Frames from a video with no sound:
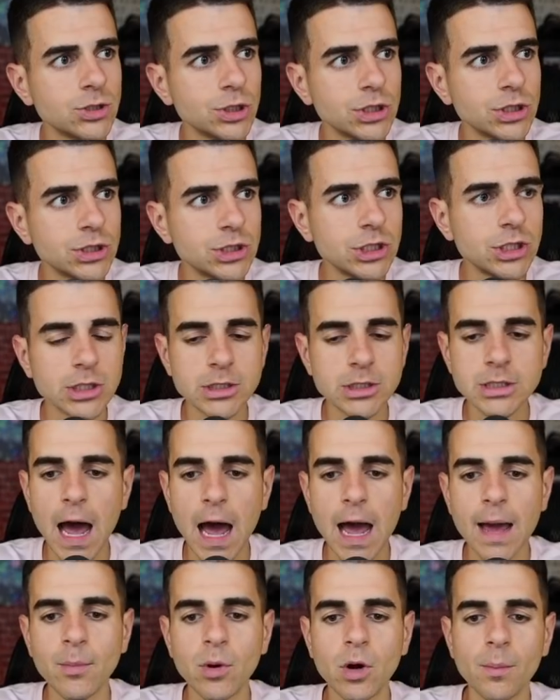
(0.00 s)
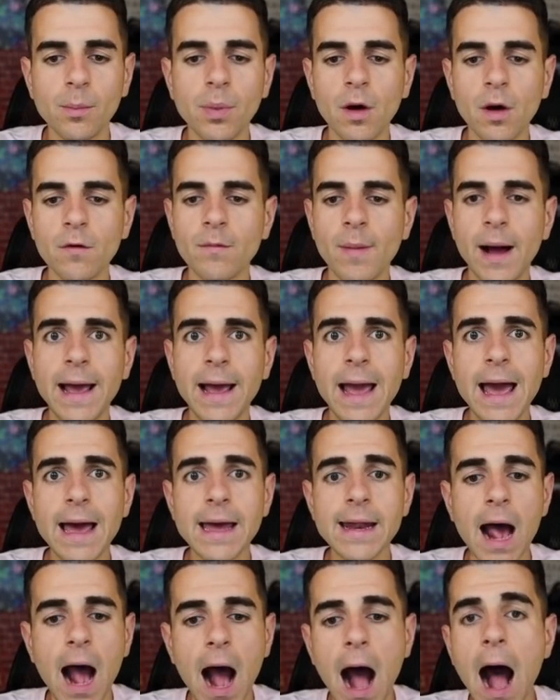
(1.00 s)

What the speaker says: You can see the timer above my head.